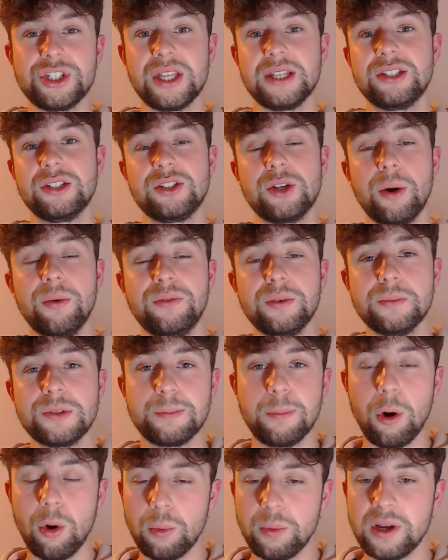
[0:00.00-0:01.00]
This has come from
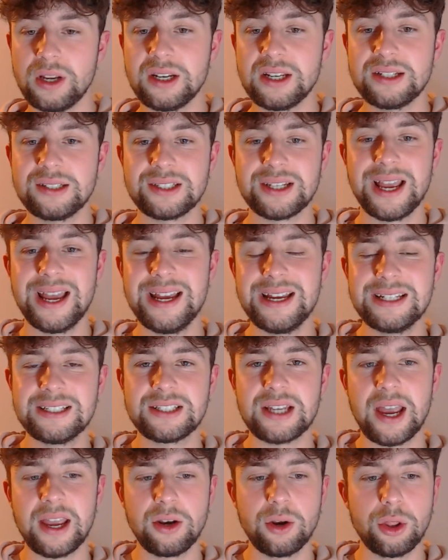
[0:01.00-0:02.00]
Sport Witness,
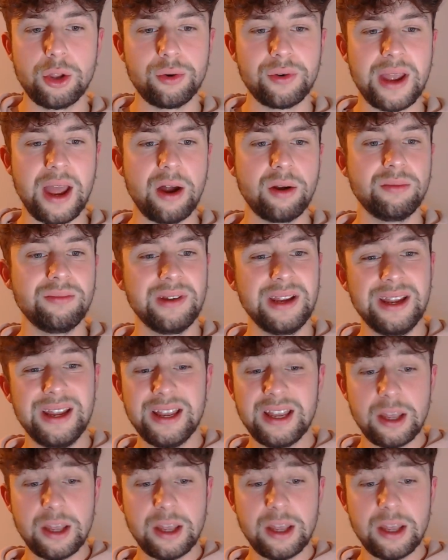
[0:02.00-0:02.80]
citing another account.